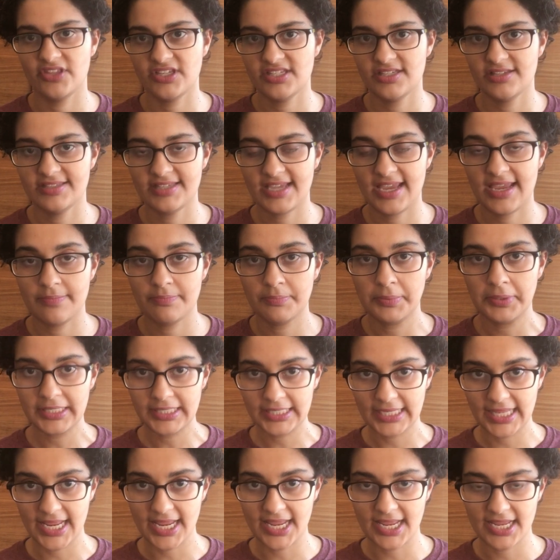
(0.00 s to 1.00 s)
This is a
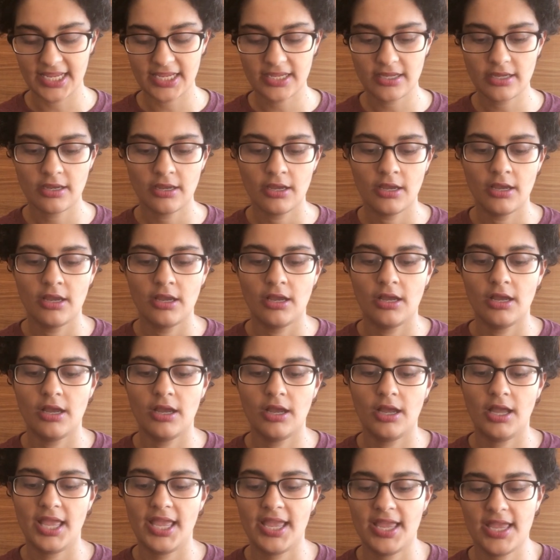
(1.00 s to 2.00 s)
play,
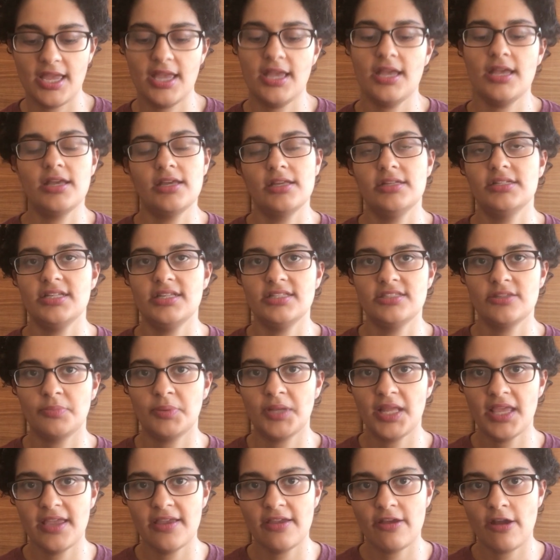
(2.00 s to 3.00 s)
and it's a
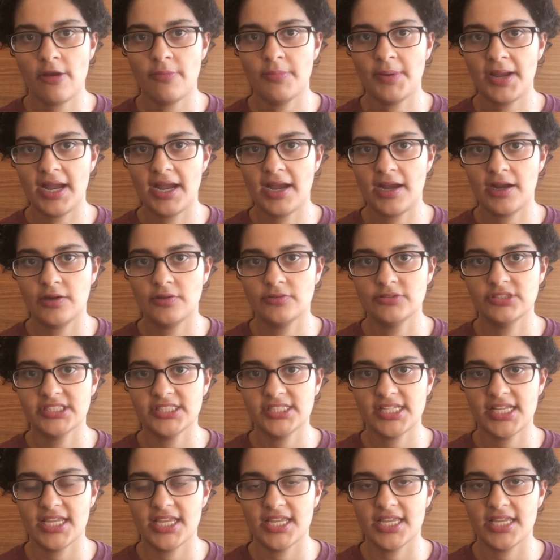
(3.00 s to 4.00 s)
play about
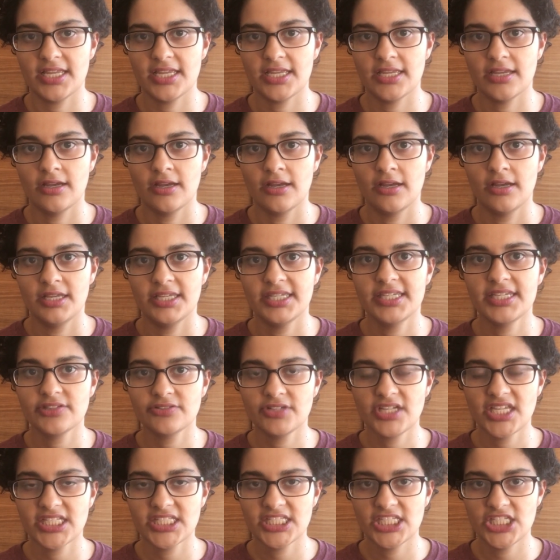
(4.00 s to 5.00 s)
a
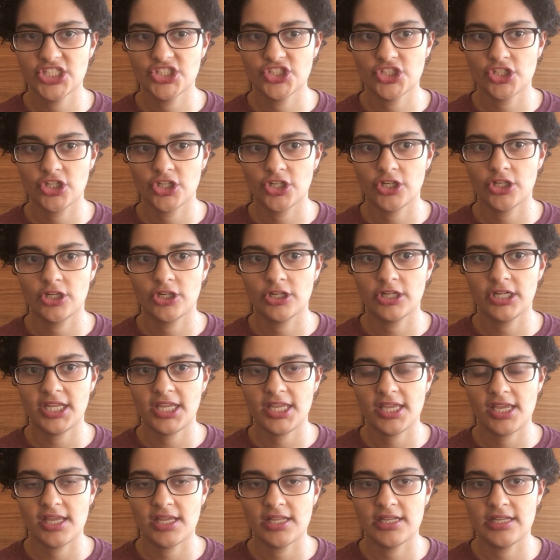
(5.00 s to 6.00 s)
hearing teacher
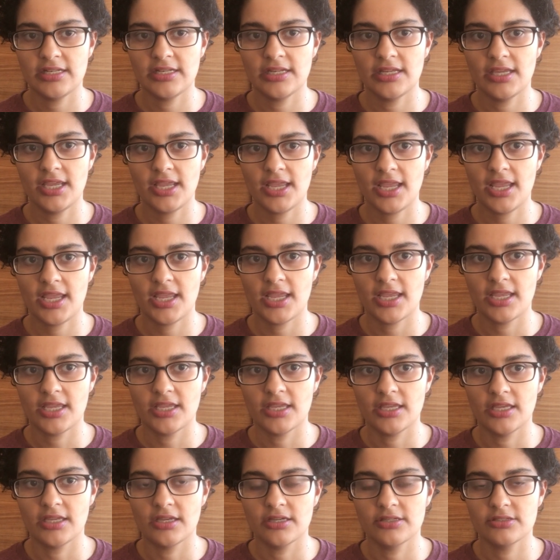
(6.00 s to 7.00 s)
in
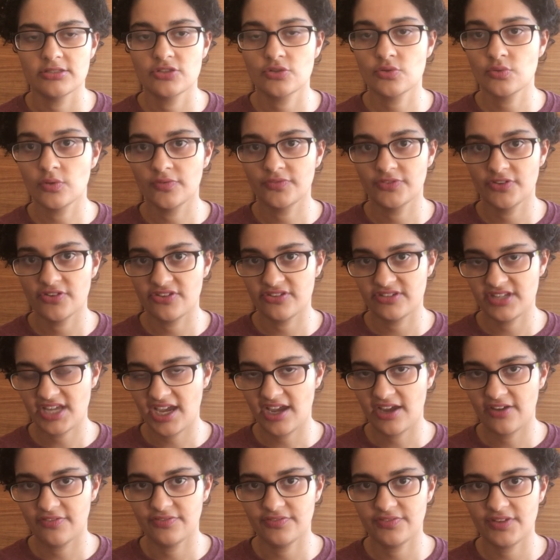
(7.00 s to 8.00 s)
a school for the
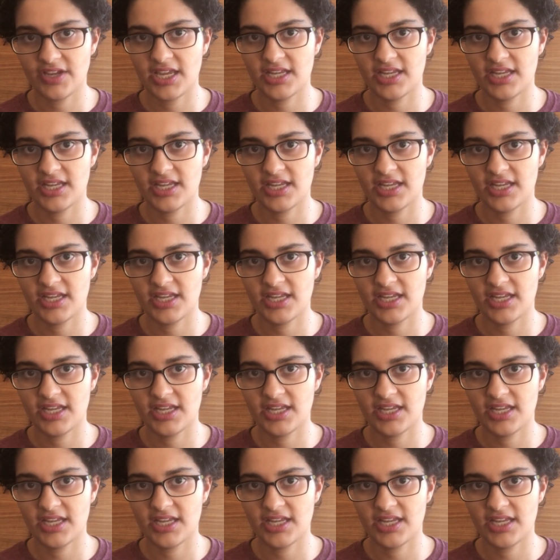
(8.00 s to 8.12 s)
deaf,